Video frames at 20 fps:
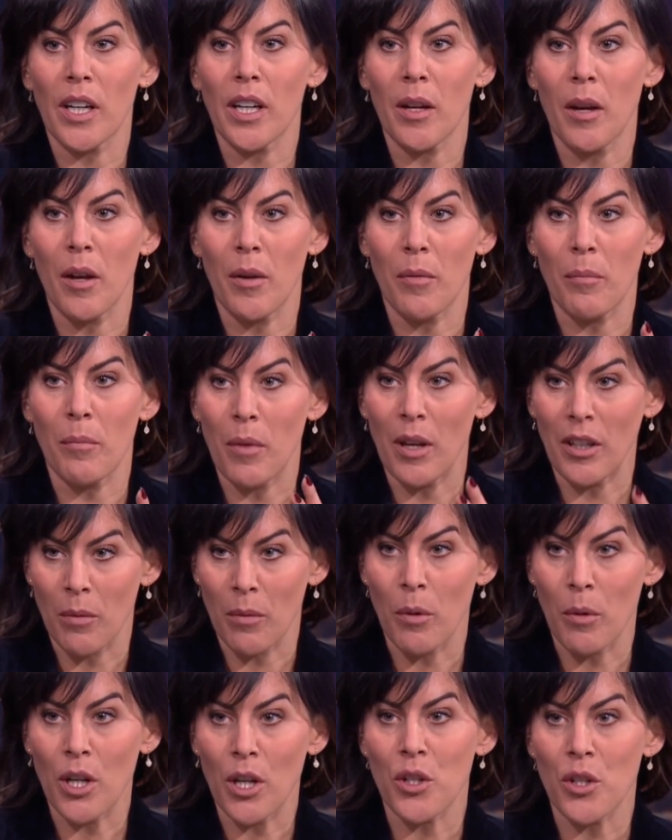a
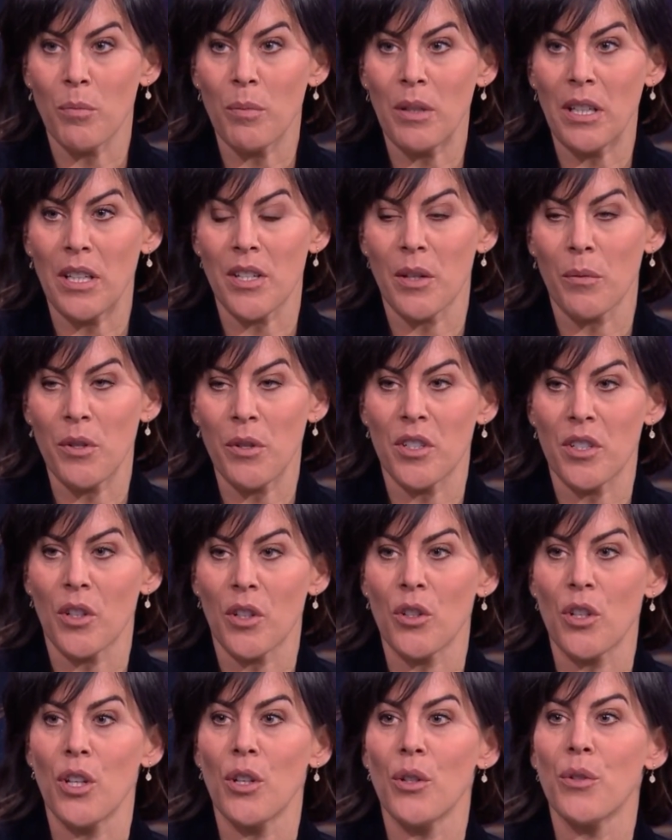commercial building which is
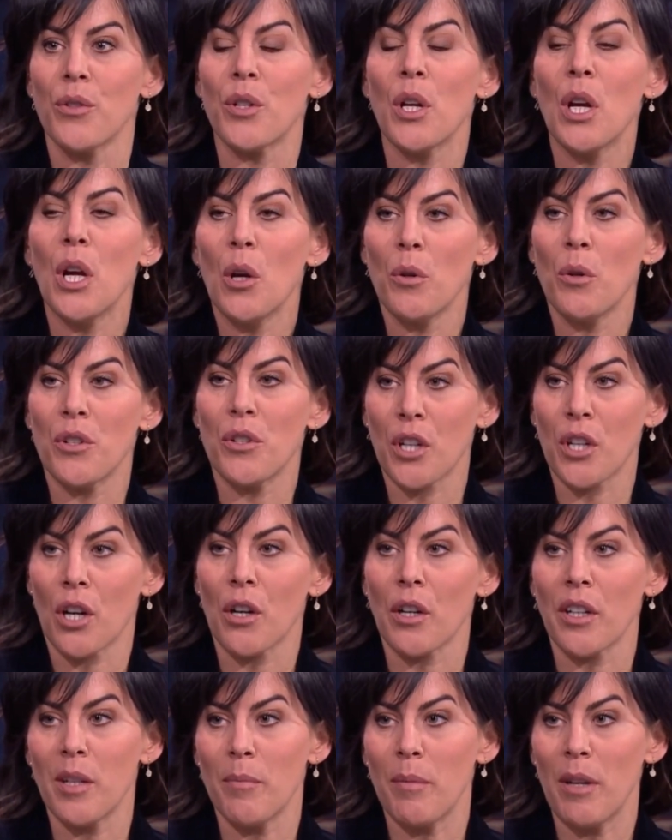unused, which is
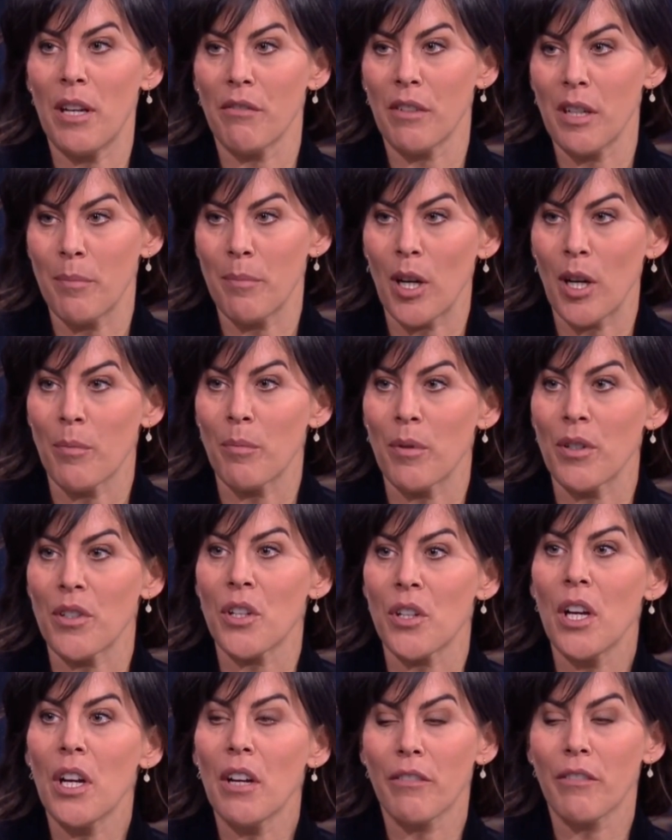currently being
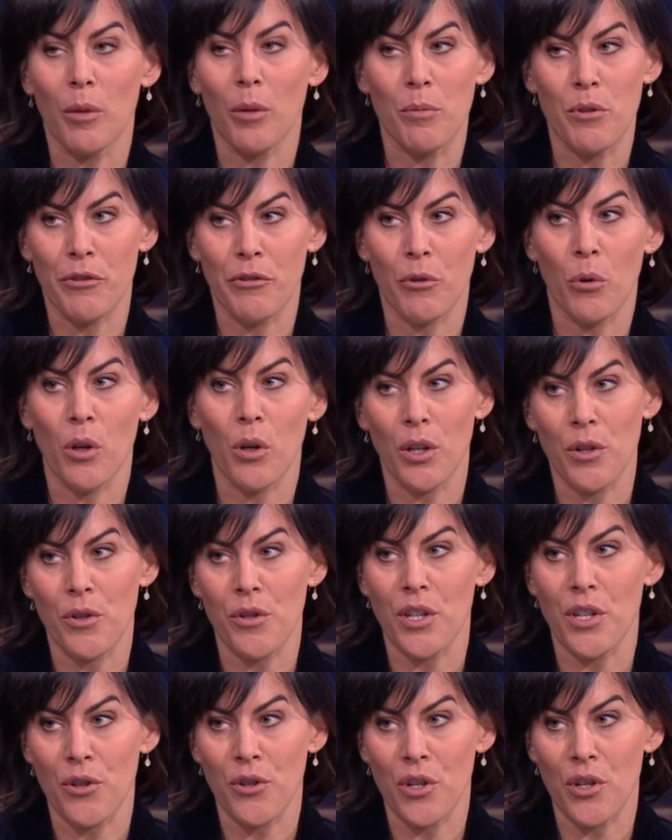repurposed for up to
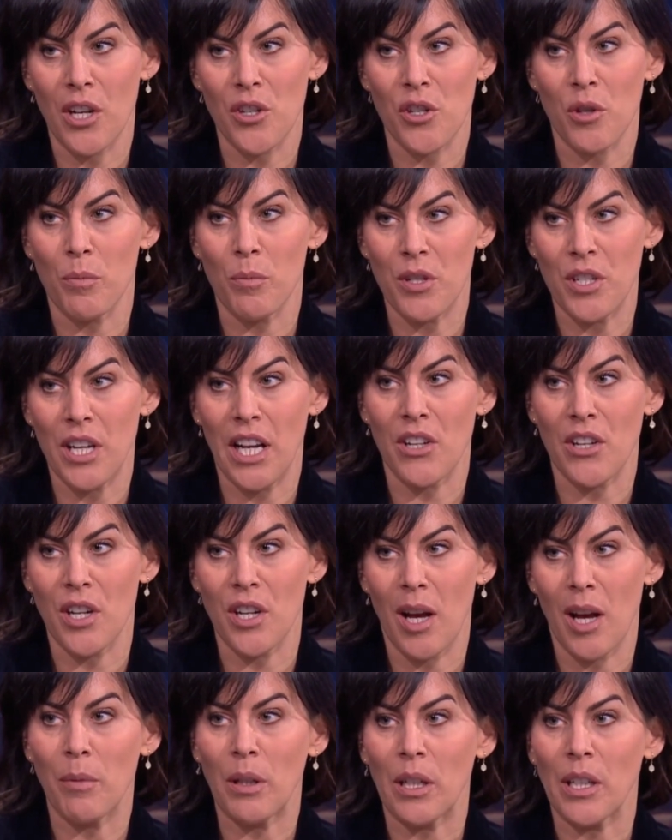400 international
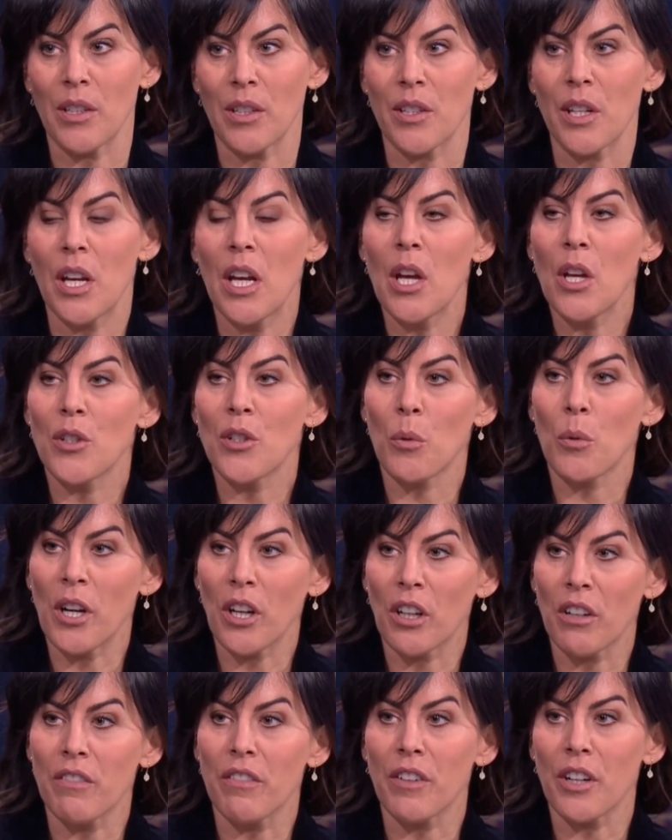protection applicants. So we
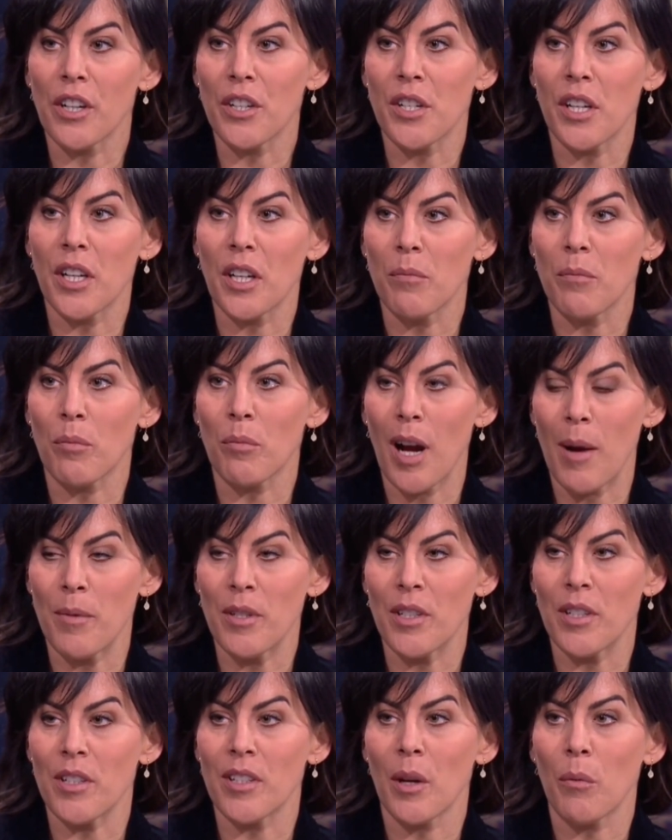are converting
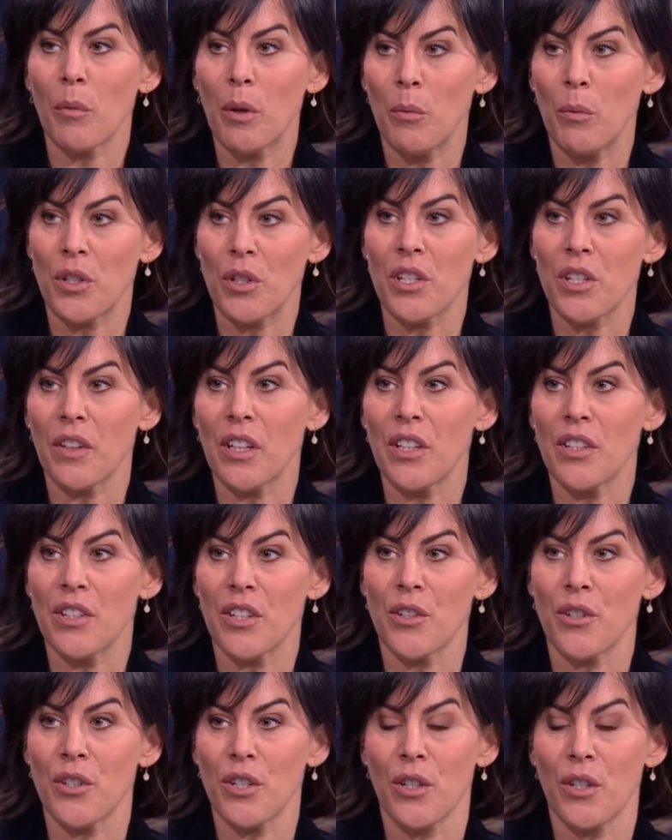premises that we wouldn't have
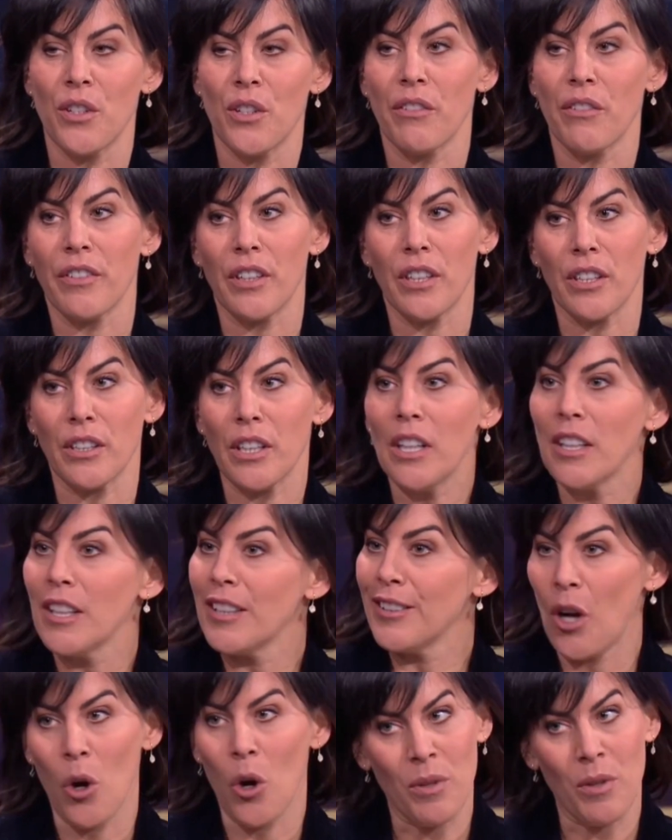considered using for
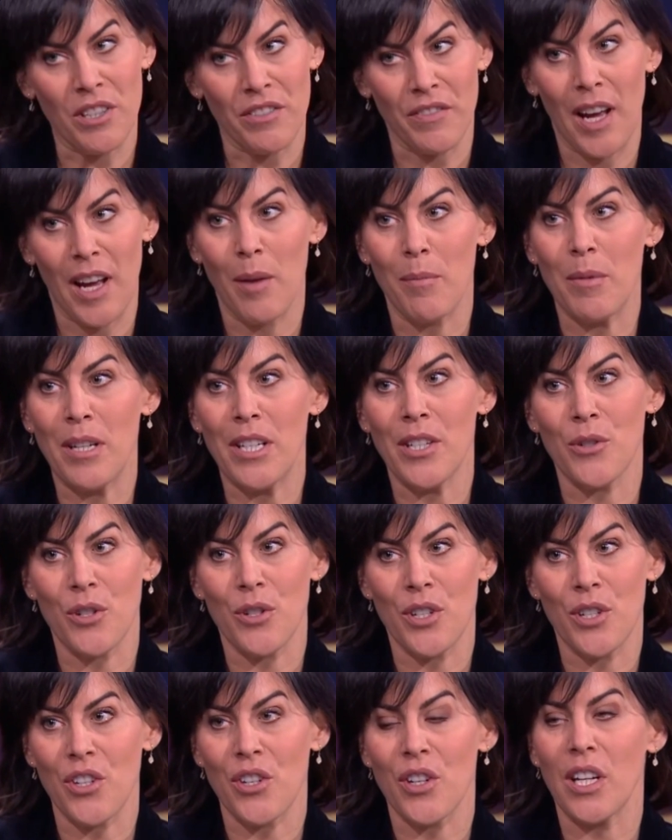homeless families
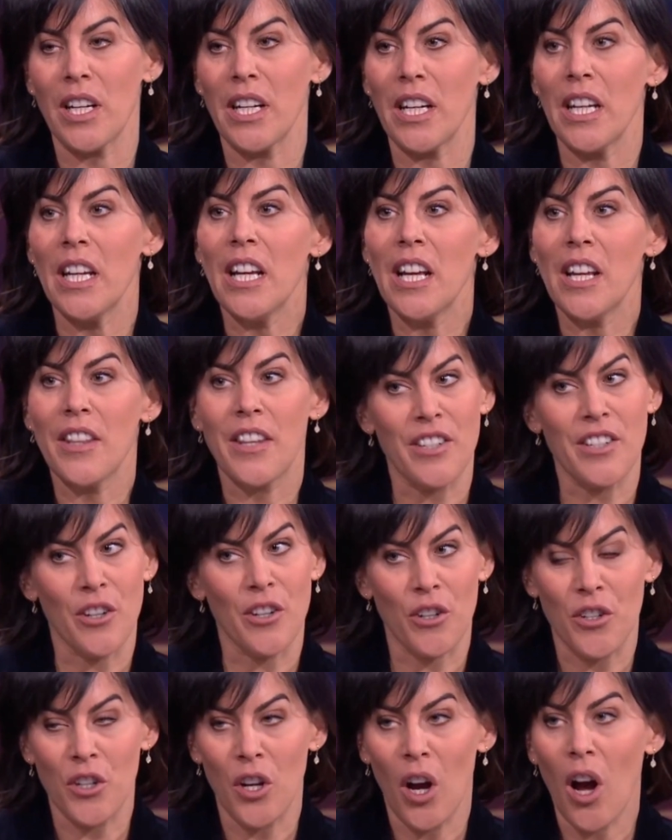traditionally. These
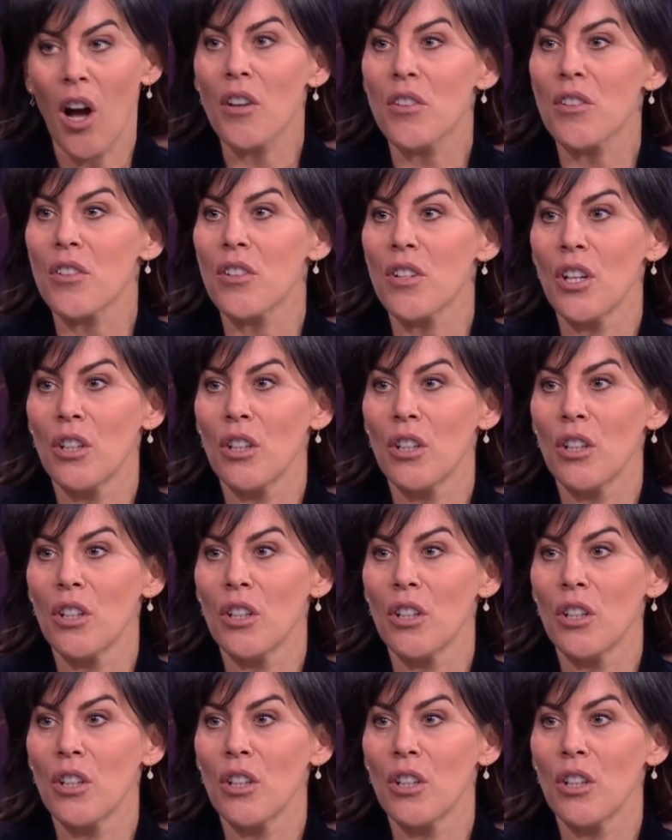are not